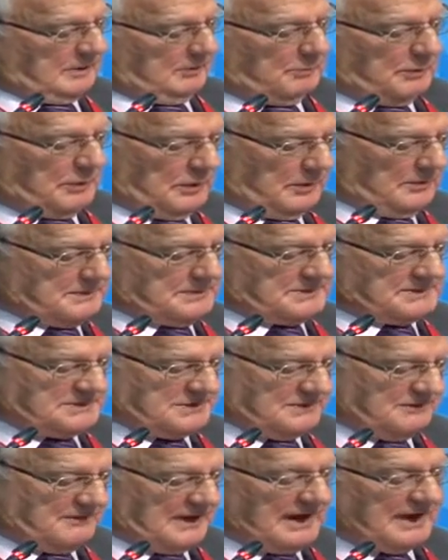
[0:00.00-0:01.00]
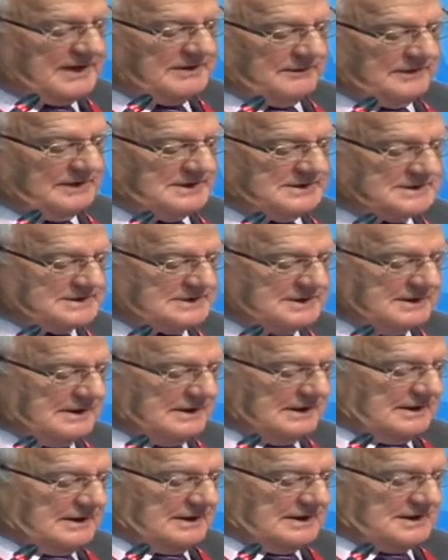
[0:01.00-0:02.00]
purpose of navies
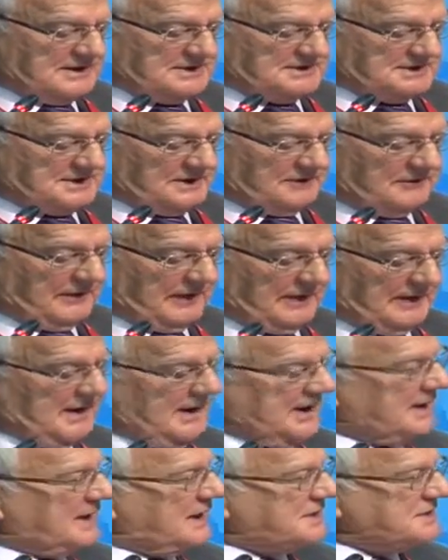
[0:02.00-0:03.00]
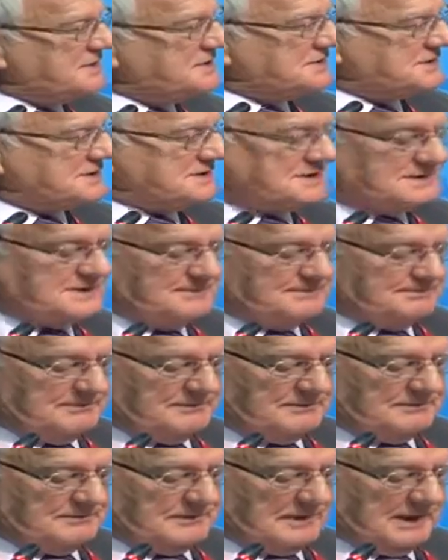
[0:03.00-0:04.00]
is to defend their nations
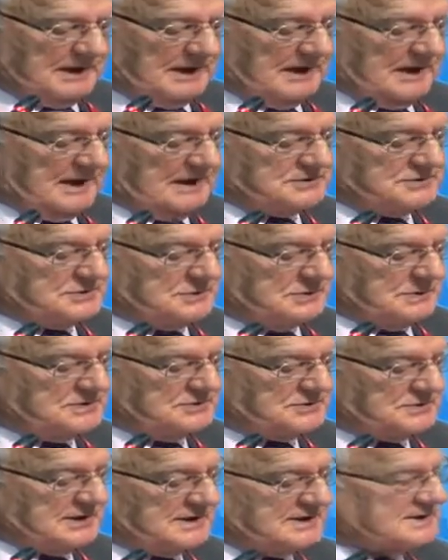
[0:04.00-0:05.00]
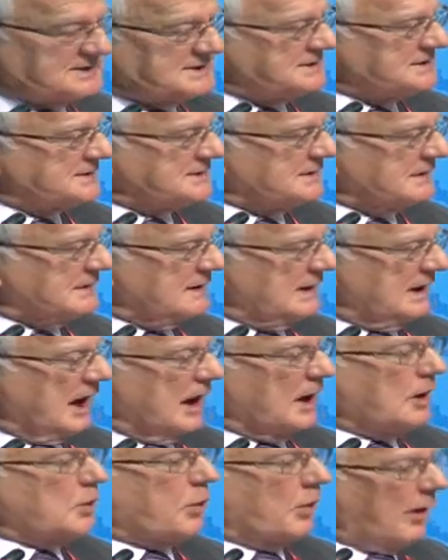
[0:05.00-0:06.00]
and their national interests.
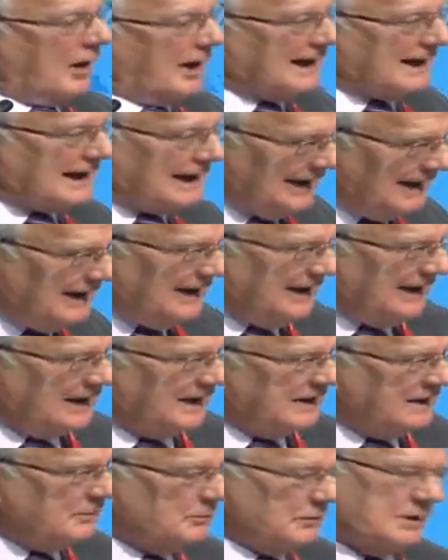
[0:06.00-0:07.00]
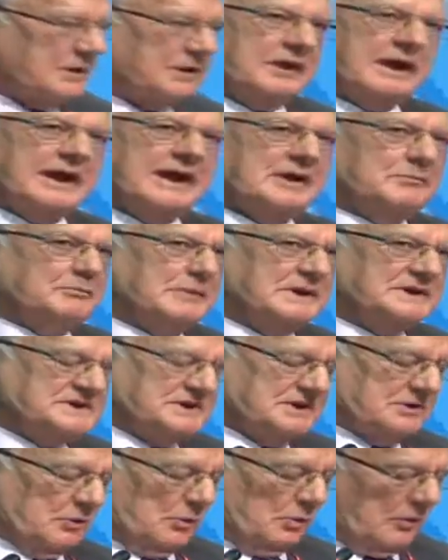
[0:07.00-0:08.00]
And quite clearly, whether they admit
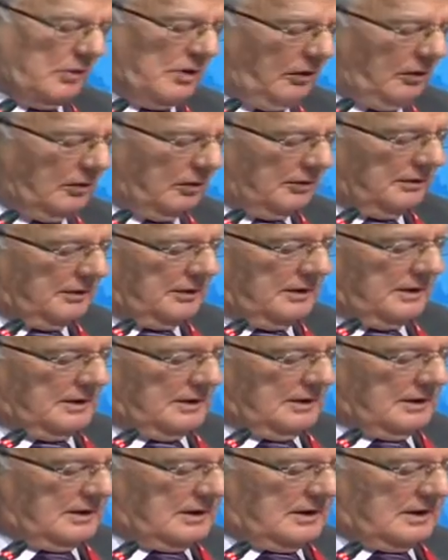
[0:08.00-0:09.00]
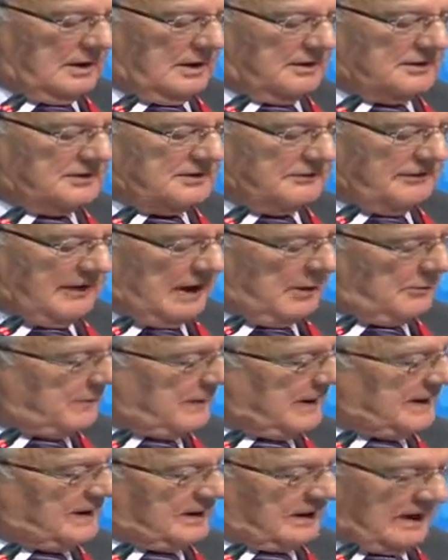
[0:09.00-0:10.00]
it or not,
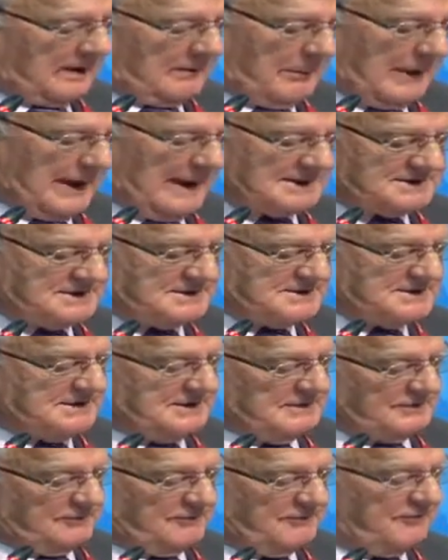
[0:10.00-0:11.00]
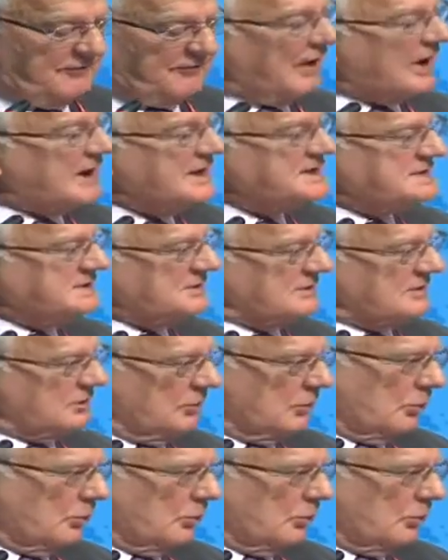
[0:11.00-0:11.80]
developing the capacity to fight the